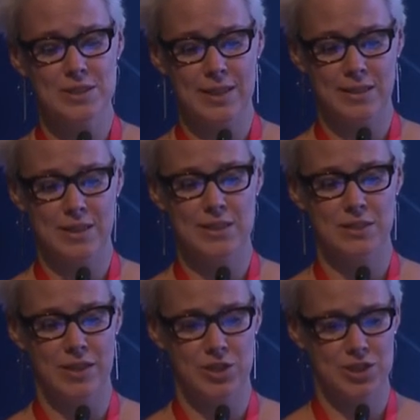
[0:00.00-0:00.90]
and
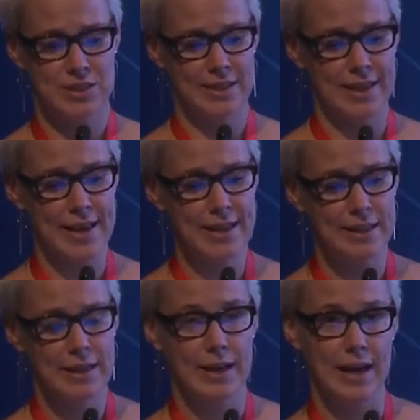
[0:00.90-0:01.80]
disadvantages
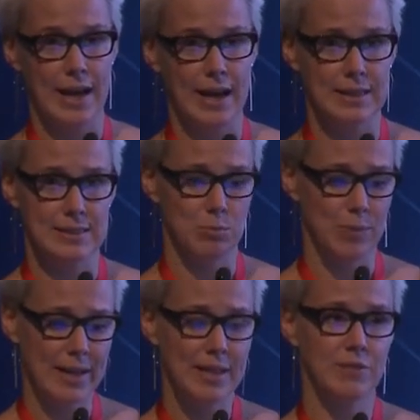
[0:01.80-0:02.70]
again. The
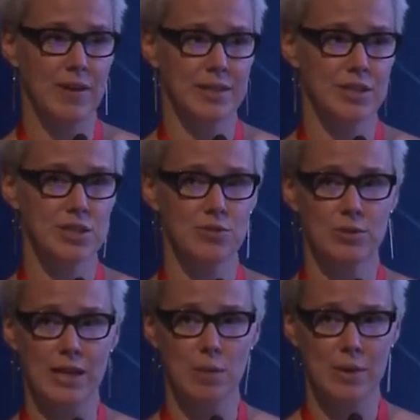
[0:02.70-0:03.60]
main advantages for
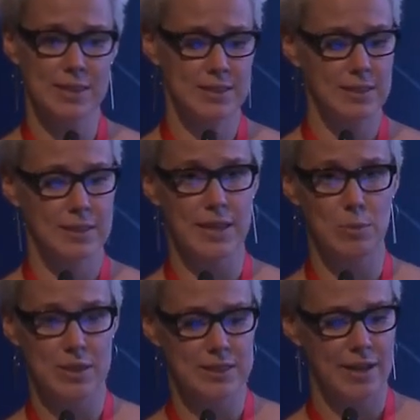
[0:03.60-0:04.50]
telemedicine in
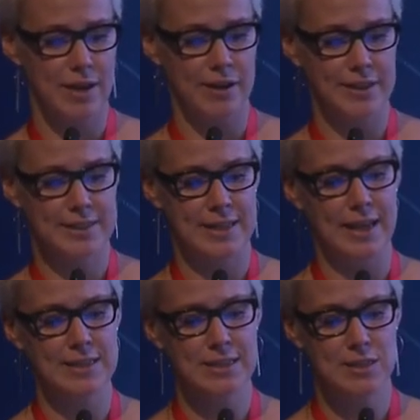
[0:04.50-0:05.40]
diabetes care is
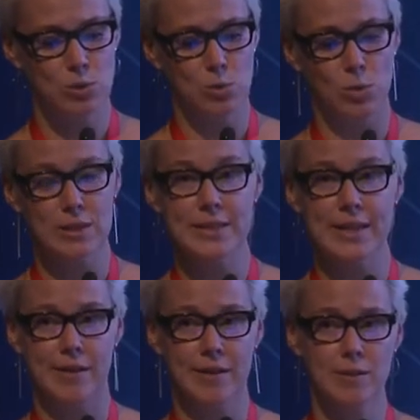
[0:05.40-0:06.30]
access to quality
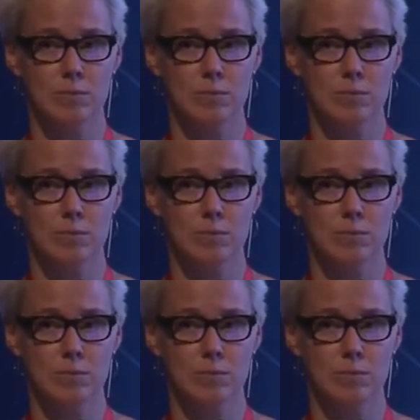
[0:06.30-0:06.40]
care,